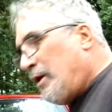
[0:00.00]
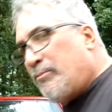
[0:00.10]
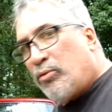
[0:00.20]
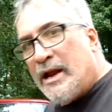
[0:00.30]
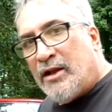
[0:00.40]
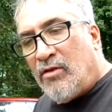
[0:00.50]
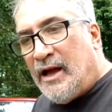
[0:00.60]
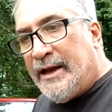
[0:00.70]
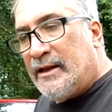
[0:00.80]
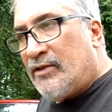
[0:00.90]
brake
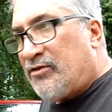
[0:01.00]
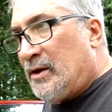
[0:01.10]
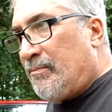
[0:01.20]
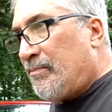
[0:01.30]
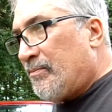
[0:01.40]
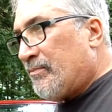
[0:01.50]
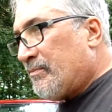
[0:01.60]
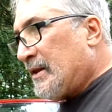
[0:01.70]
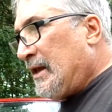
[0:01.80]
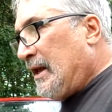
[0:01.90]
line that
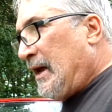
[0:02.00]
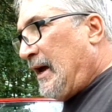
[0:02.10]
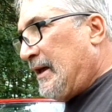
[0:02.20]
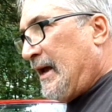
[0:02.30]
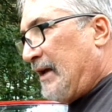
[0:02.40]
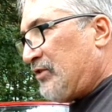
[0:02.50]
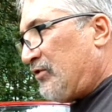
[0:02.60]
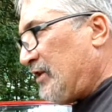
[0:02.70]
as I said,